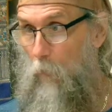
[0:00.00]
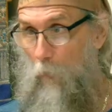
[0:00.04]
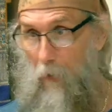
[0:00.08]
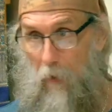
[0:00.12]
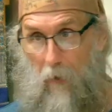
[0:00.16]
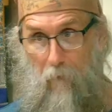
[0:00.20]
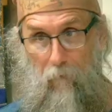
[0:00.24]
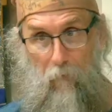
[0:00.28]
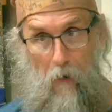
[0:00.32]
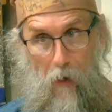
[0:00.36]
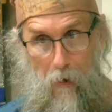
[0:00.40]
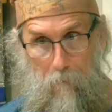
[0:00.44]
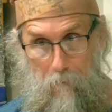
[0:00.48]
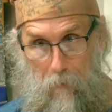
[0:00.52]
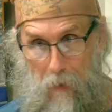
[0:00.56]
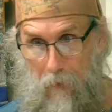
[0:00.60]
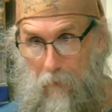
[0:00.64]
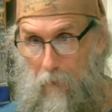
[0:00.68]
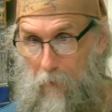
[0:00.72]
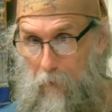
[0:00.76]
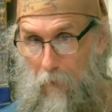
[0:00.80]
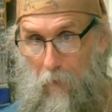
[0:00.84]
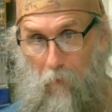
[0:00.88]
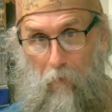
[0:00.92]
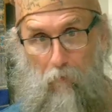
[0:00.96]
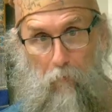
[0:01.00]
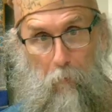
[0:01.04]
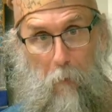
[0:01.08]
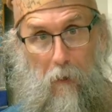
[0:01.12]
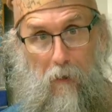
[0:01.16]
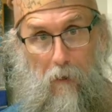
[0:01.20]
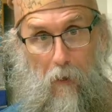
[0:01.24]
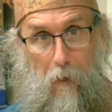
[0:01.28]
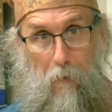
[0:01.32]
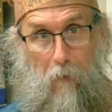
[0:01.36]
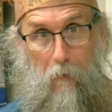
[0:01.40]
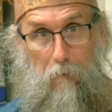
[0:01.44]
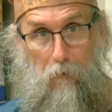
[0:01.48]
Wherever I've been and there's been
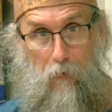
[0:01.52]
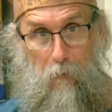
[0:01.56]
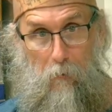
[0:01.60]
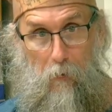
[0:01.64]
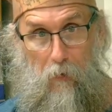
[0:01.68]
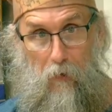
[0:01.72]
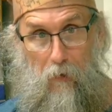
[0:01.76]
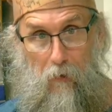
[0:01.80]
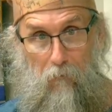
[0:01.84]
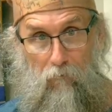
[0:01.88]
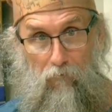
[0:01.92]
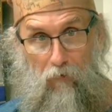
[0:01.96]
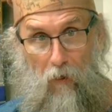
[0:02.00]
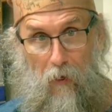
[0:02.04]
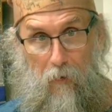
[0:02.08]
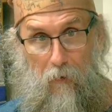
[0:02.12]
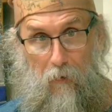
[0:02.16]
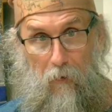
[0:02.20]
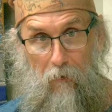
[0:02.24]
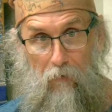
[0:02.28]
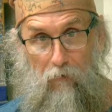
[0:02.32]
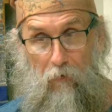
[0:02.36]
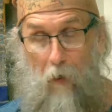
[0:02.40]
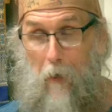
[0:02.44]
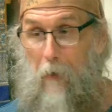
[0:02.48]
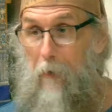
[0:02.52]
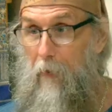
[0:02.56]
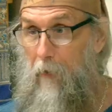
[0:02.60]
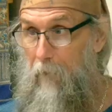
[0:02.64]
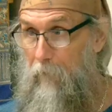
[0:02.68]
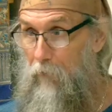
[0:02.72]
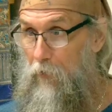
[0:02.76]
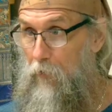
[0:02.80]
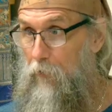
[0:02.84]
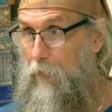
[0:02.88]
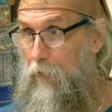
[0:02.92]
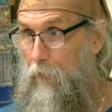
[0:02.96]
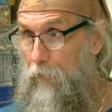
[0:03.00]
a community of Chinese,
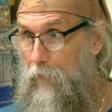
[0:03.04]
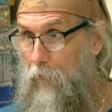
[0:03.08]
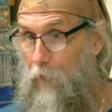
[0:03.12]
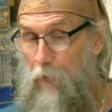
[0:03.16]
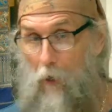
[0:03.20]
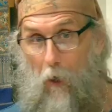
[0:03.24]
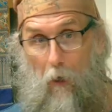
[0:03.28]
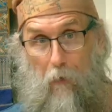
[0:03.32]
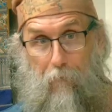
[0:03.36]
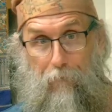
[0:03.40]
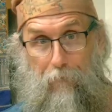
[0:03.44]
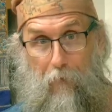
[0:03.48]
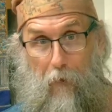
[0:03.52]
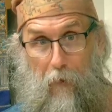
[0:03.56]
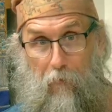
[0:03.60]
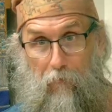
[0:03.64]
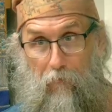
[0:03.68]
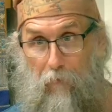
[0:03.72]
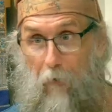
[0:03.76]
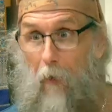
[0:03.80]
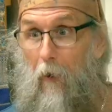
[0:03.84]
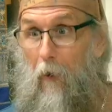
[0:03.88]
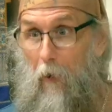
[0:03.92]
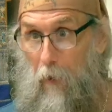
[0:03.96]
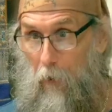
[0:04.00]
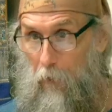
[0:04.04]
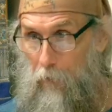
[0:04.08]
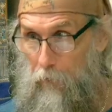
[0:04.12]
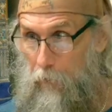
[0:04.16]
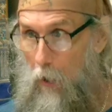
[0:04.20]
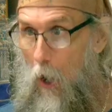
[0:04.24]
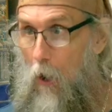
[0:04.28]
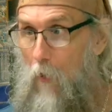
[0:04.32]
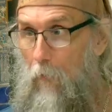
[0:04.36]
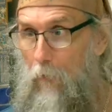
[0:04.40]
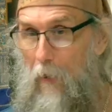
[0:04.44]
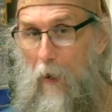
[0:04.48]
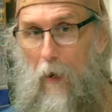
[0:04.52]
if you need your car fixed,
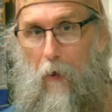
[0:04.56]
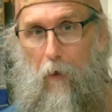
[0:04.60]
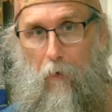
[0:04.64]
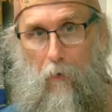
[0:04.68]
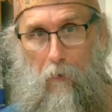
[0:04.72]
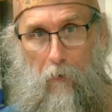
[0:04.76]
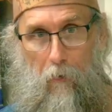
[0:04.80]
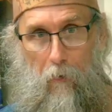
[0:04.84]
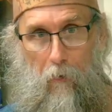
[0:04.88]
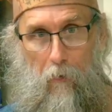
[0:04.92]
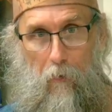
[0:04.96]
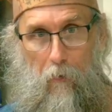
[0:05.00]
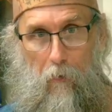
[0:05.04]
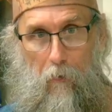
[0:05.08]
go there.